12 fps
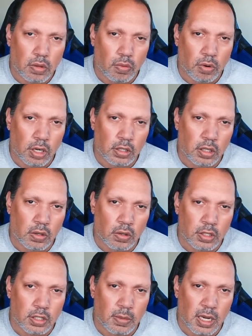one of the
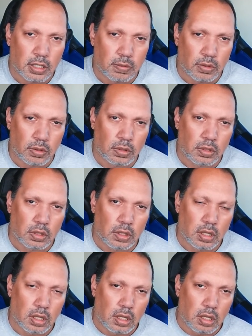awesome hospitals
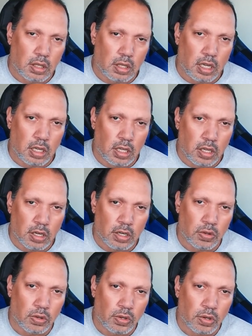here in
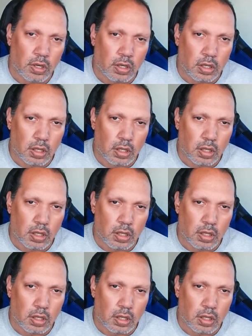New York.